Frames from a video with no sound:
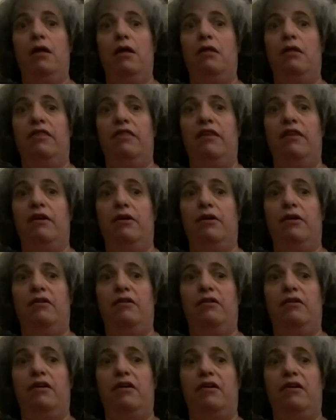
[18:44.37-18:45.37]
there
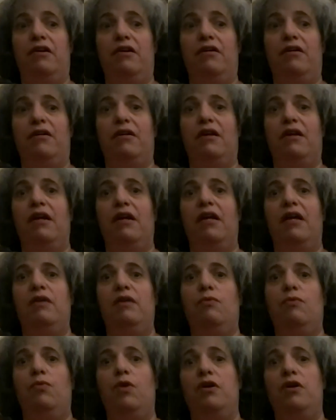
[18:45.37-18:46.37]

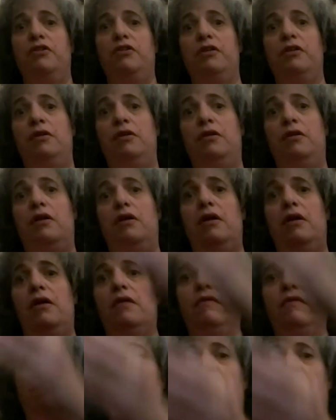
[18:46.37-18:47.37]
it wasn't
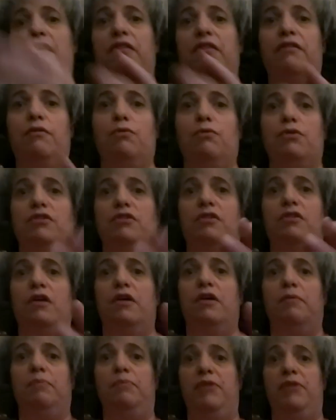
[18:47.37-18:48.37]
like there was a
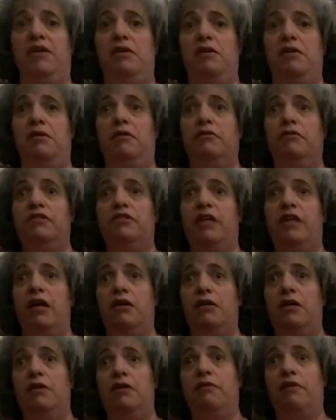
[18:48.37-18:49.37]
being
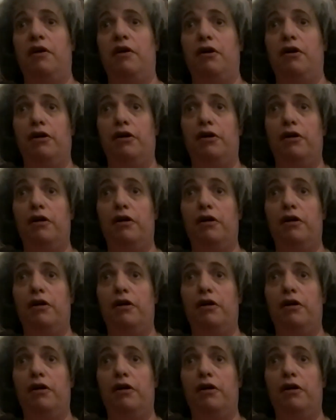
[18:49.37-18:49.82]
standing there.